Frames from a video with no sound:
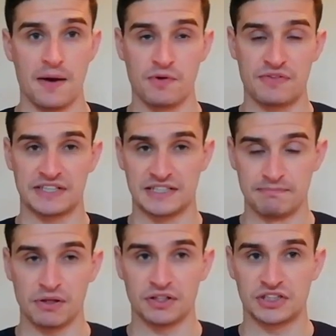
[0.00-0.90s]
with their
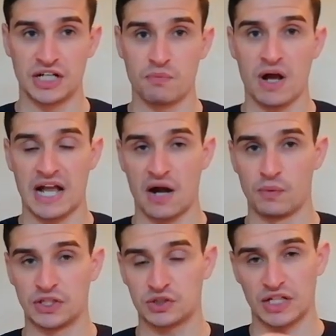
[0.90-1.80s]
symbology and work out
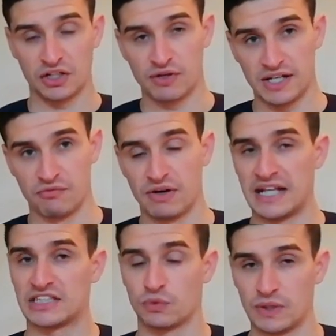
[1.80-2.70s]
which ingredient
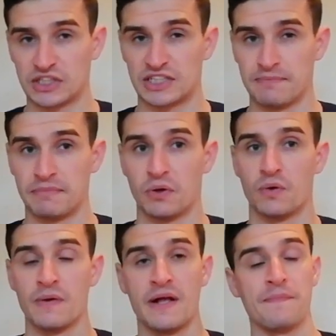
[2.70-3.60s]
relates to which
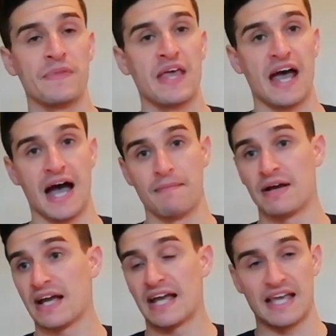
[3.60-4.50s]
symbol.
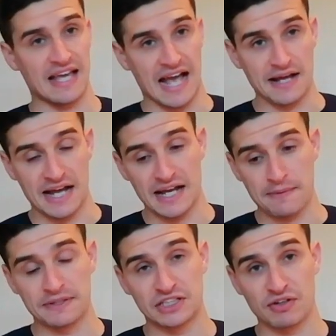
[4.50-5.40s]

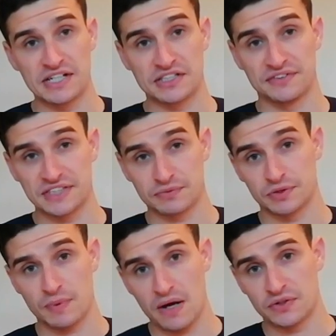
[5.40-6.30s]
App integration on this one
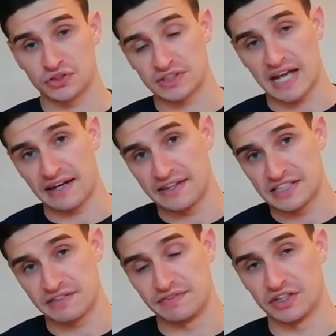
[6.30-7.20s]
as well, which is scanning
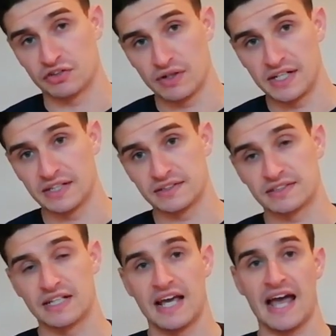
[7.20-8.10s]
these different
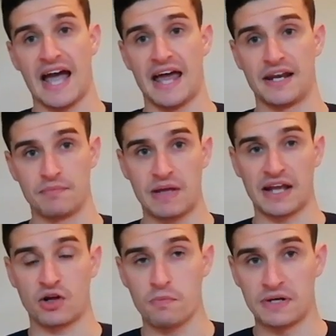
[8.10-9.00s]
ingredients and
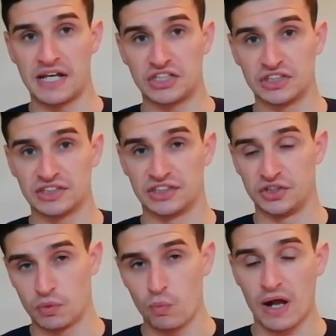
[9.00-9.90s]
getting combinations, and
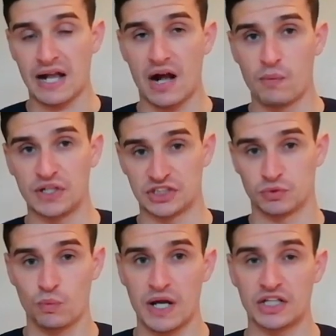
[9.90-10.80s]
you can work out which is
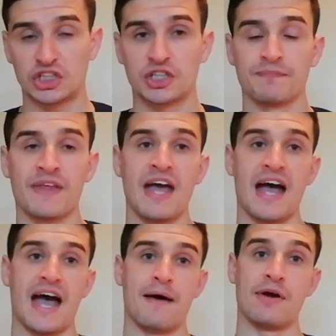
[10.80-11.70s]
which.
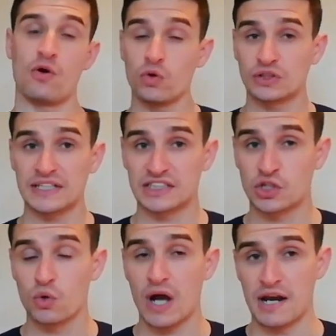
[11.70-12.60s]
Also has this
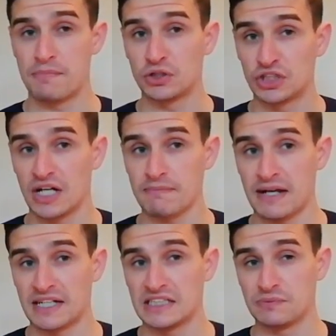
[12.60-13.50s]
cool kind of pushy luck
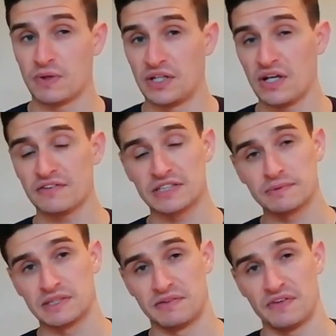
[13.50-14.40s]
mechanism where
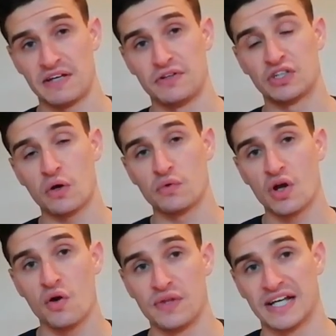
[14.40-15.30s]
sometimes if you don't
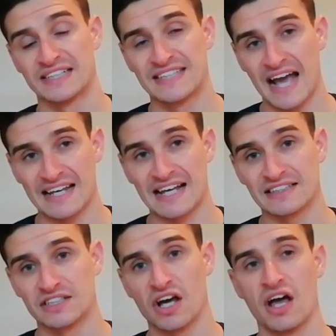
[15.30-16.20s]
know the exact
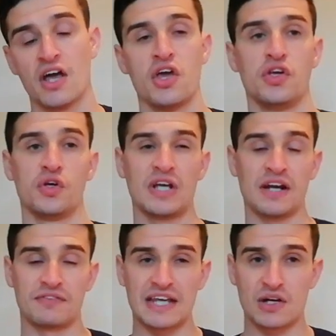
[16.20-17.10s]
answer, you can
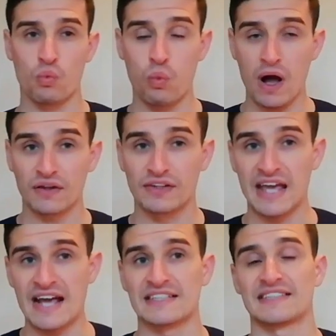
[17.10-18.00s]
kind of take a wild
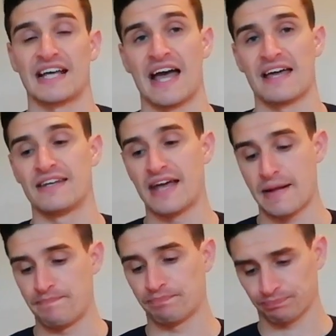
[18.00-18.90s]
guess
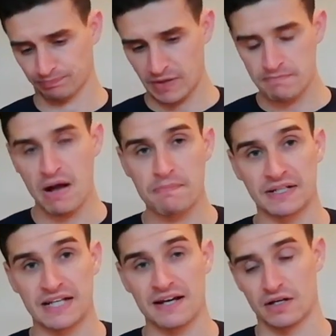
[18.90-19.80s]
and
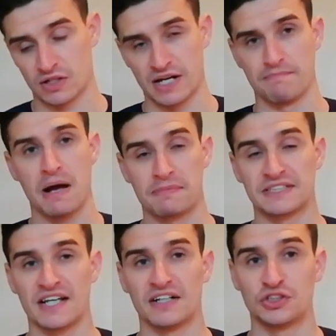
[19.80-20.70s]

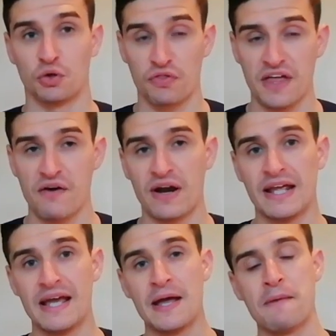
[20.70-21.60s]
publicize your
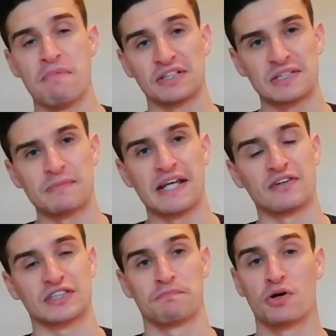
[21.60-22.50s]
theory, but somebody
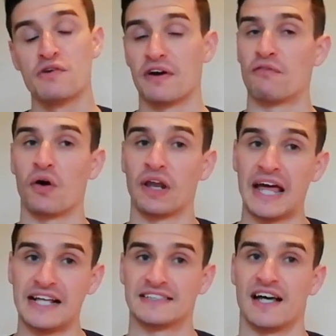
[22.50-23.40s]
else can prove it wrong
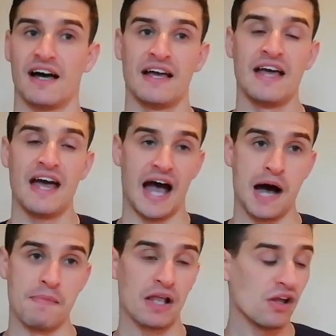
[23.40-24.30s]
later.
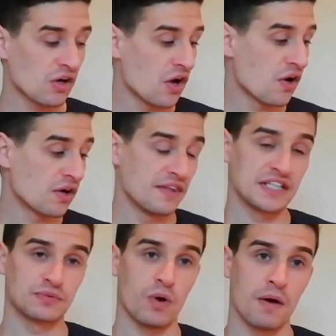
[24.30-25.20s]
A lot going on in
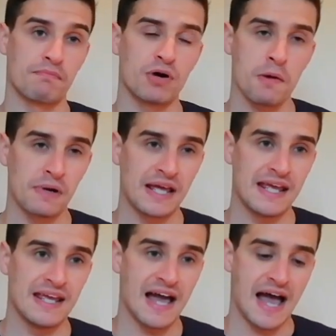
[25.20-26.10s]
this one,
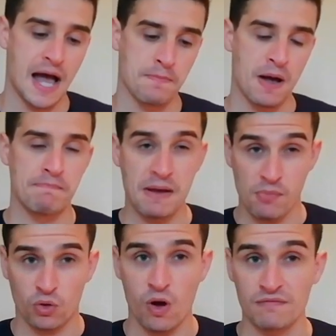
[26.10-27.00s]
probably a bit
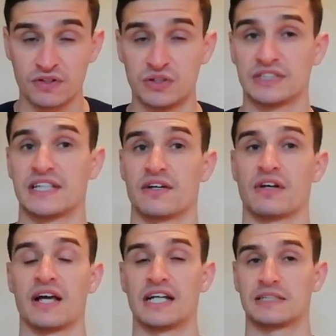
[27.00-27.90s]
more convoluted than I'd
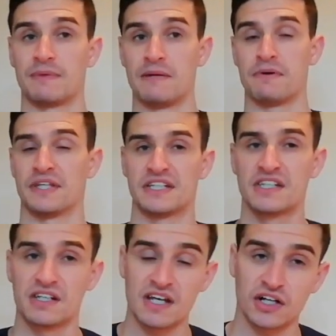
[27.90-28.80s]
like it to be, but the
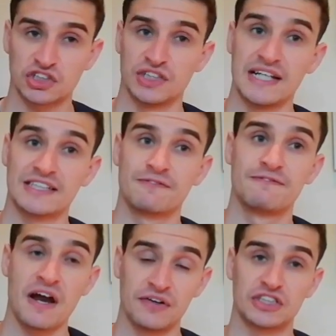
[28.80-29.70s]
deduction is
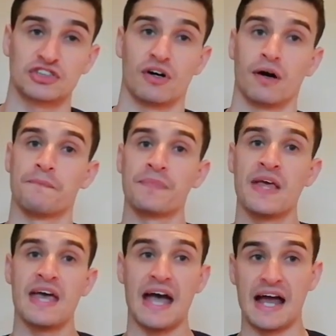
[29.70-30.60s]
very strong.
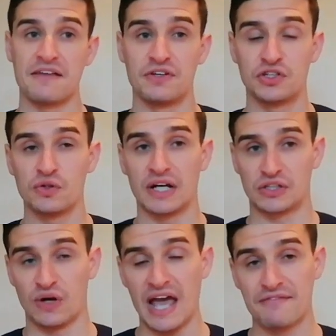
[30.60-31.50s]
And if you do like
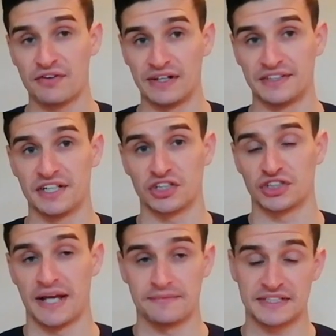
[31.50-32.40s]
your heavier end
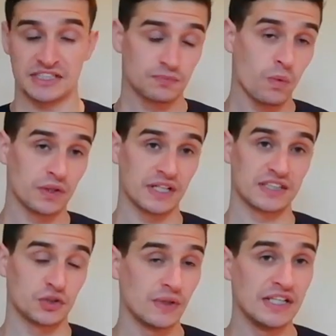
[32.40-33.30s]
deduction games, this is one to
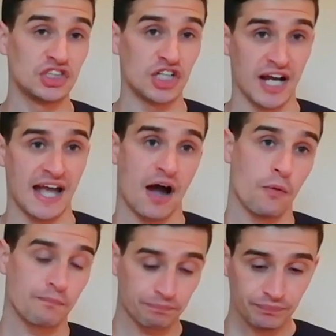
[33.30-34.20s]
at least check out